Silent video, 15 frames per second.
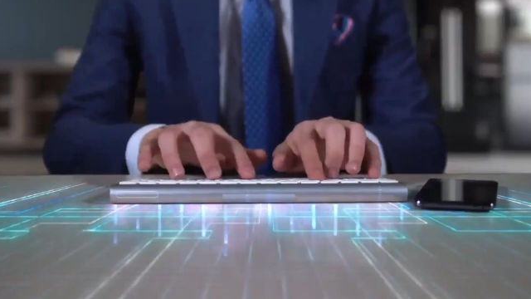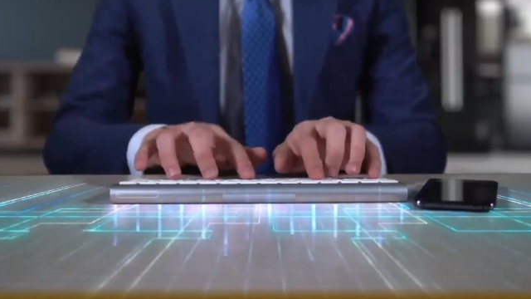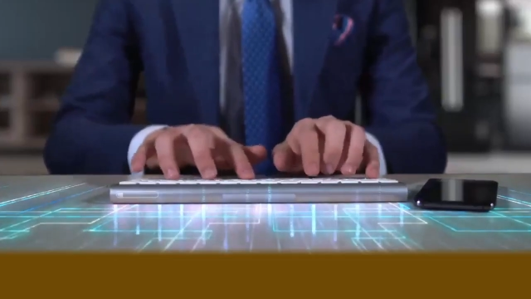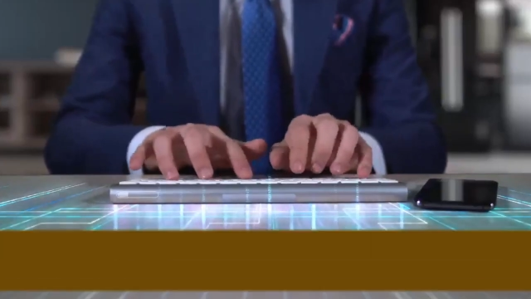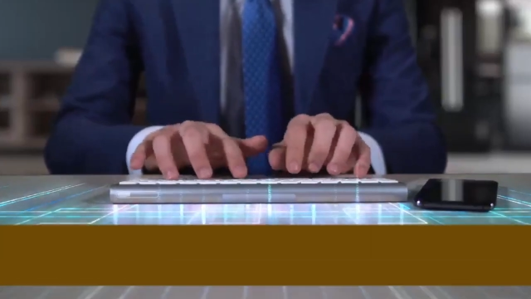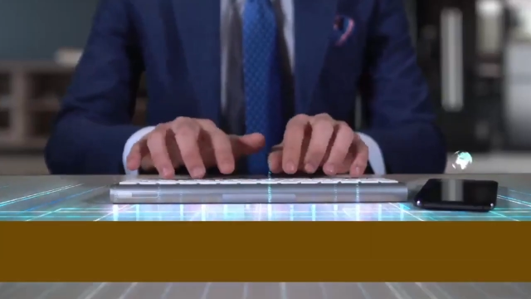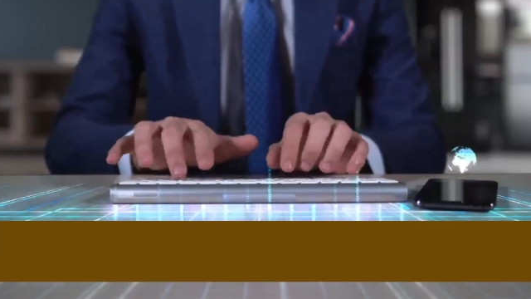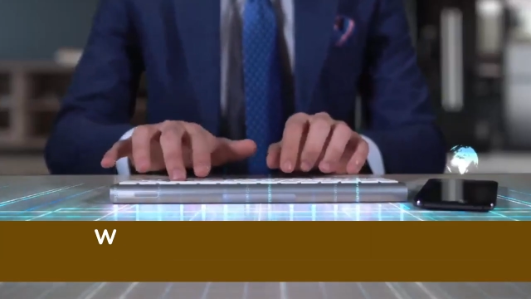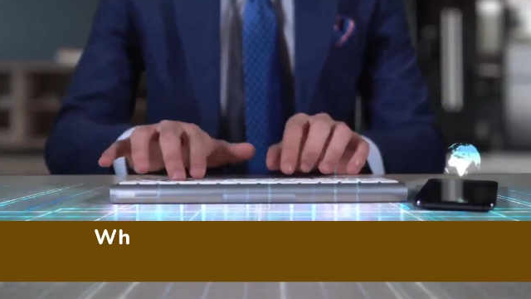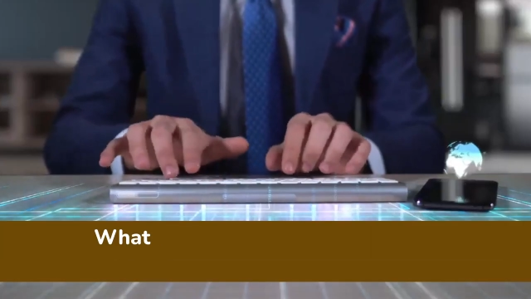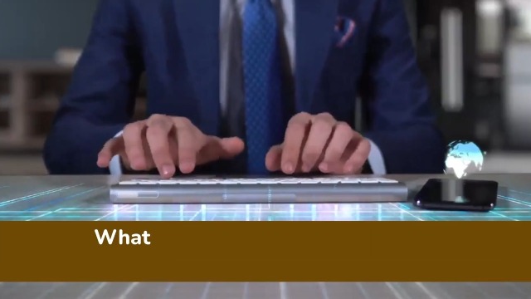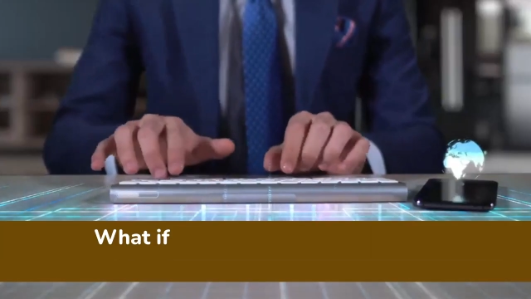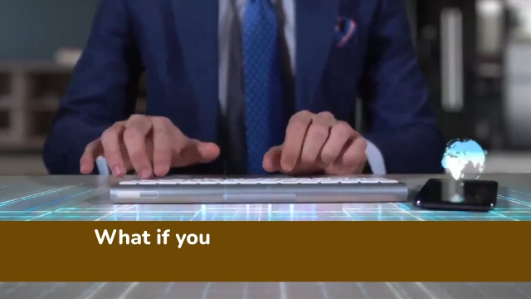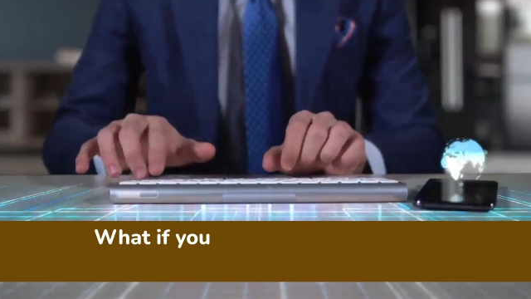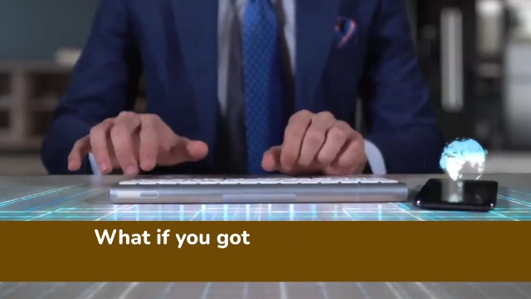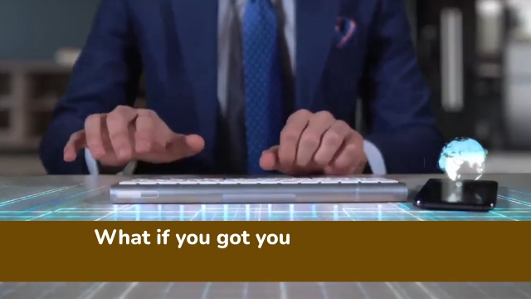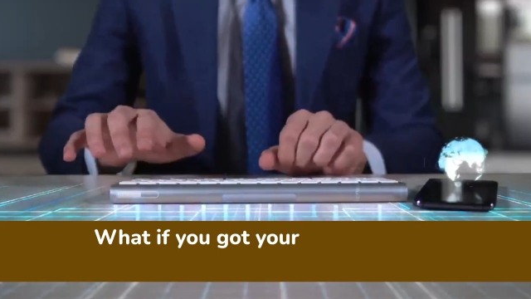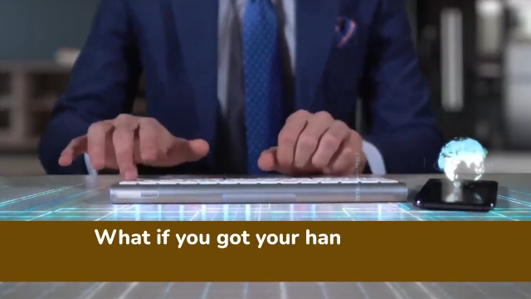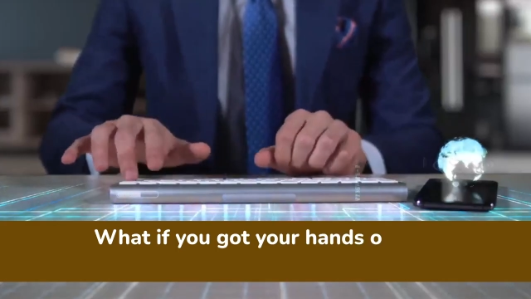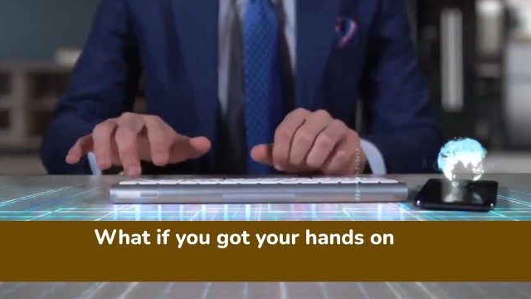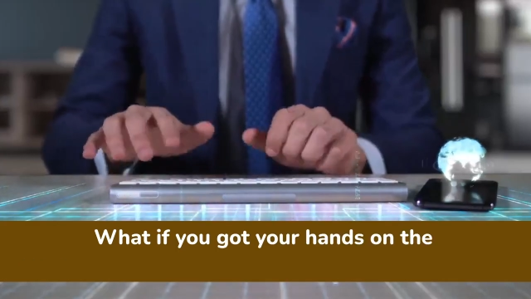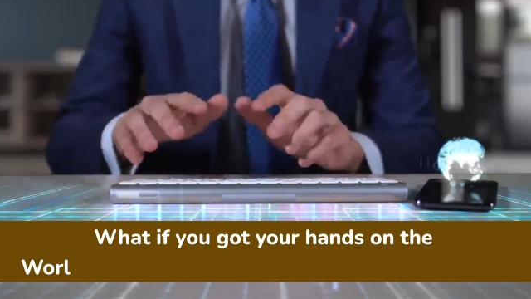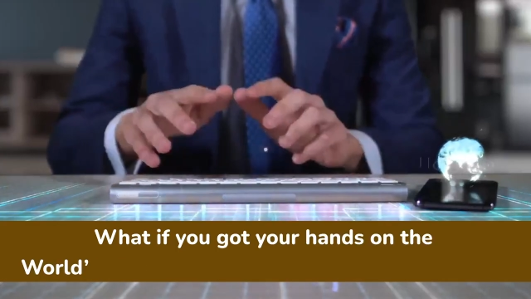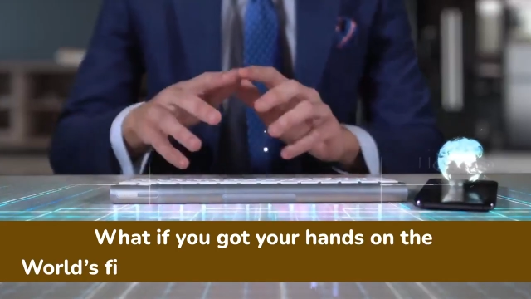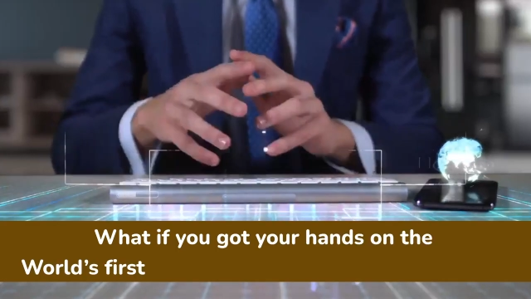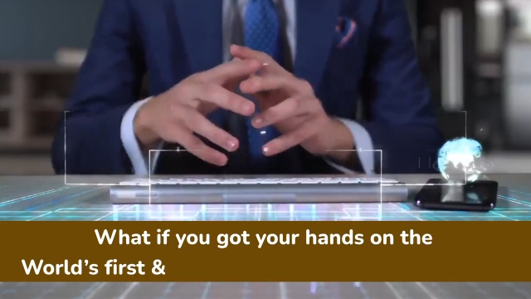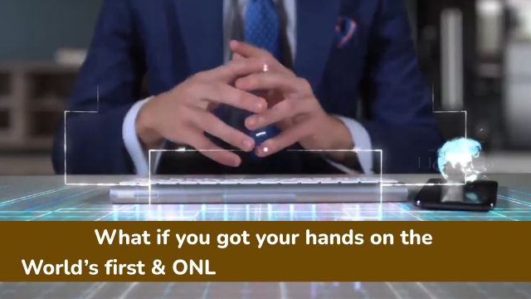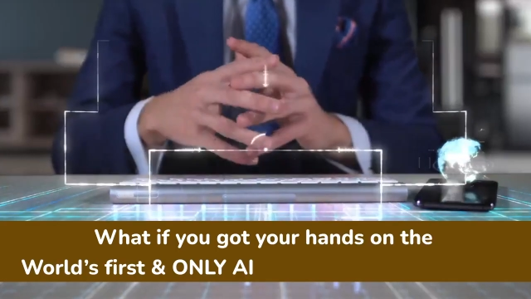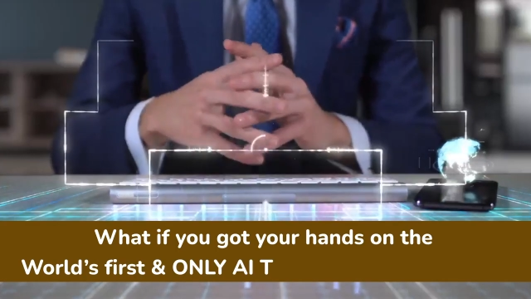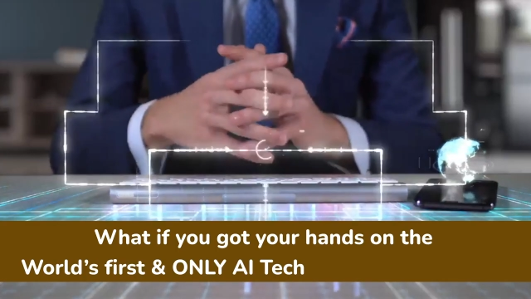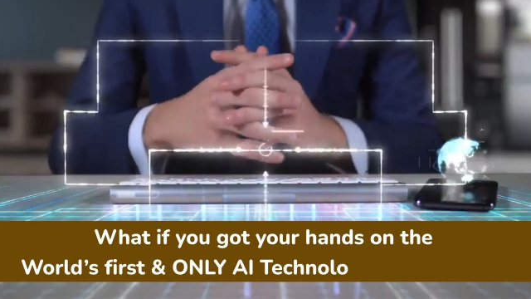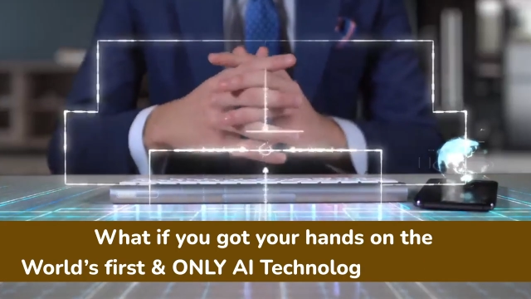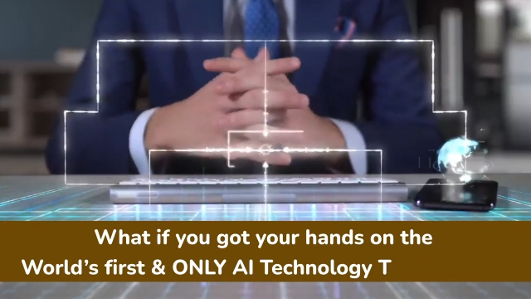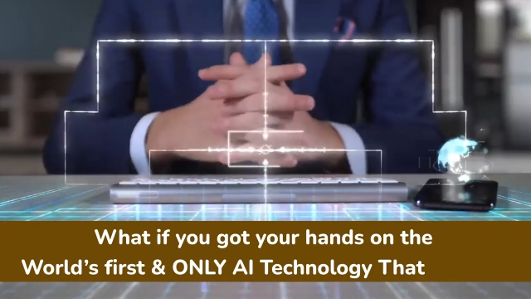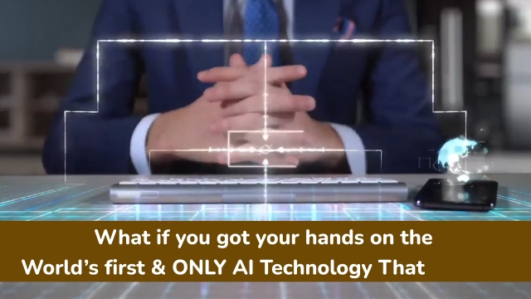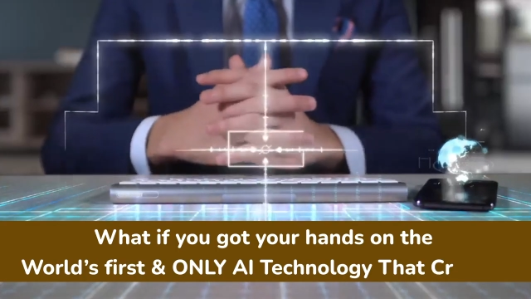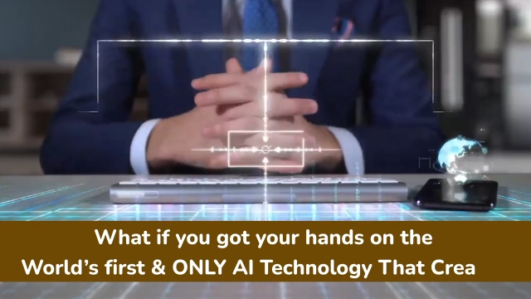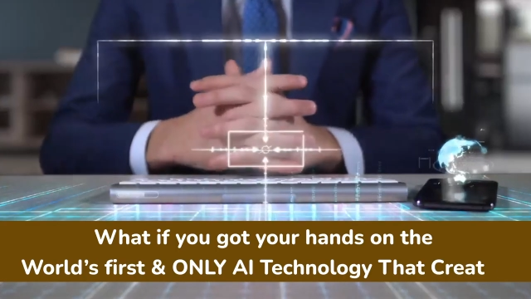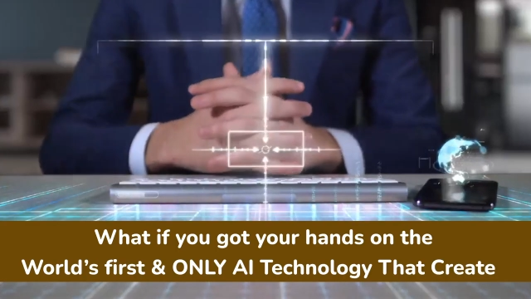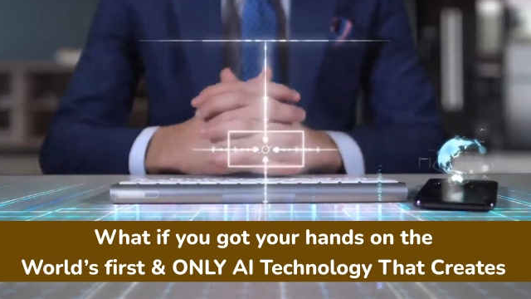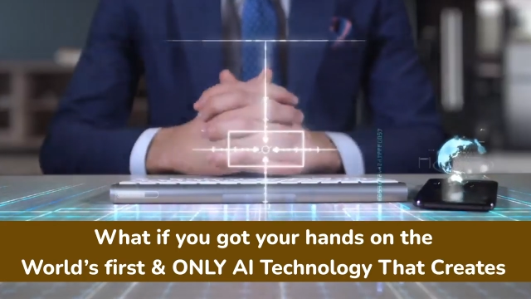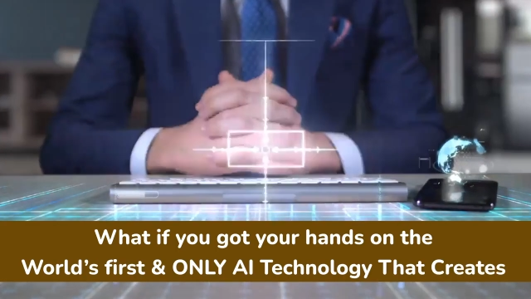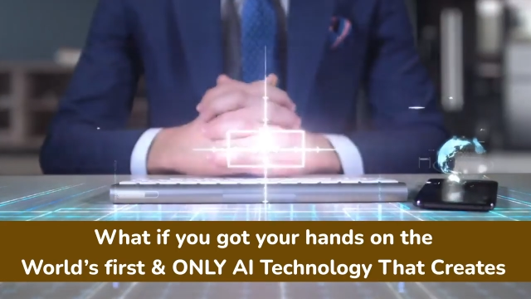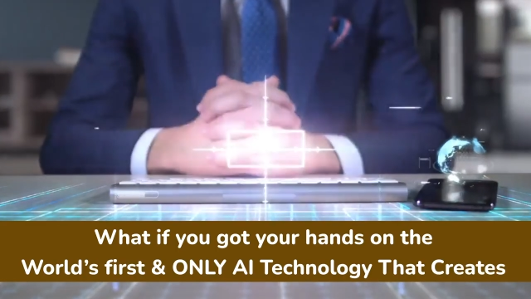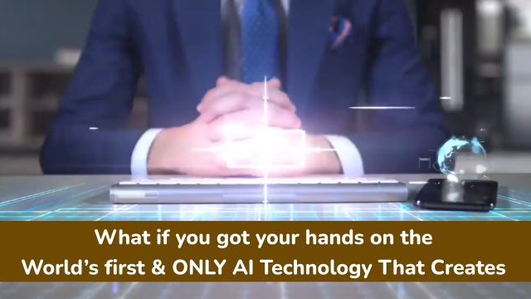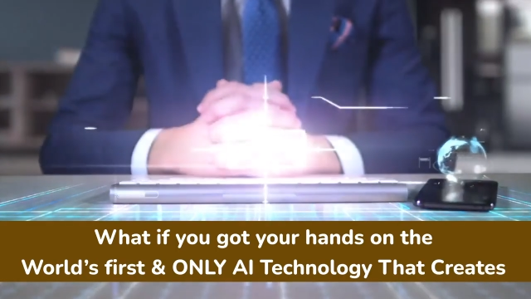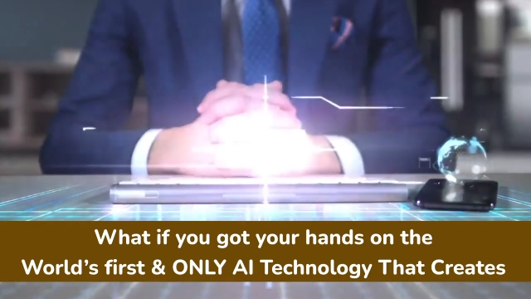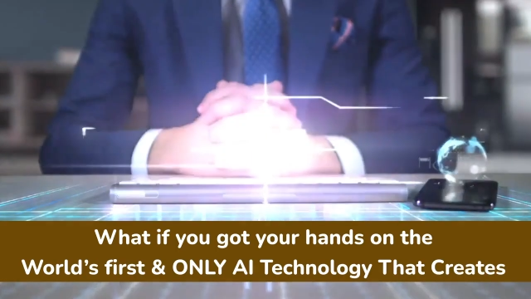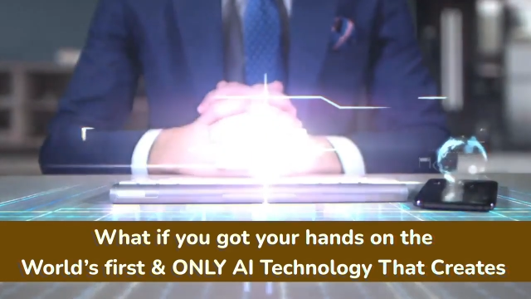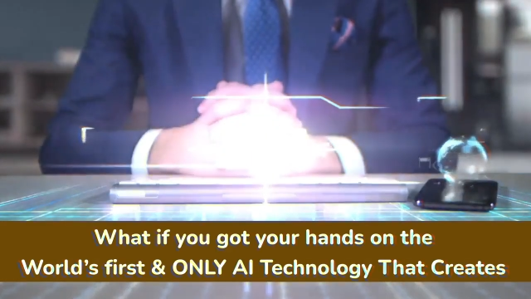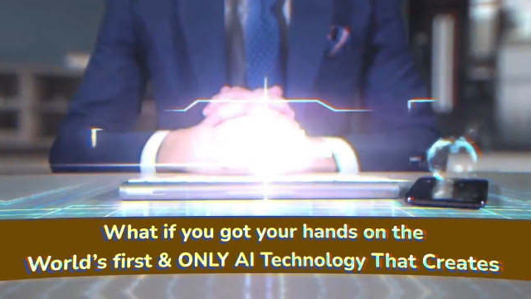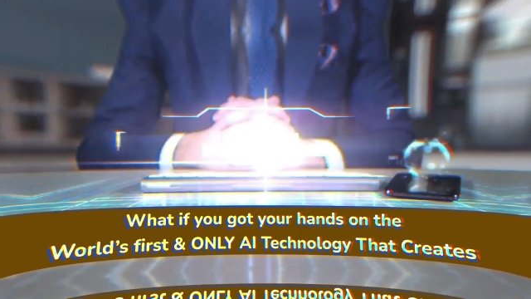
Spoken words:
No face is visible, so there are no lips to read.